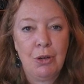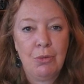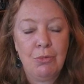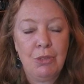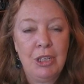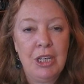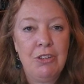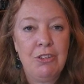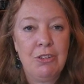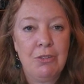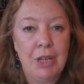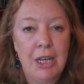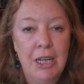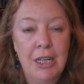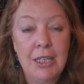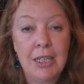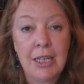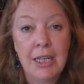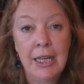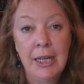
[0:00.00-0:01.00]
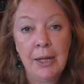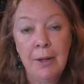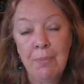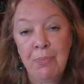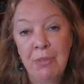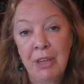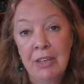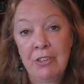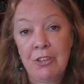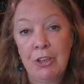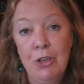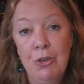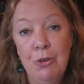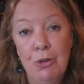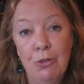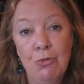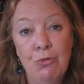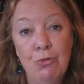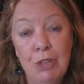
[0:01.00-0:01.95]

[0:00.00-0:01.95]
reiterate, is that you can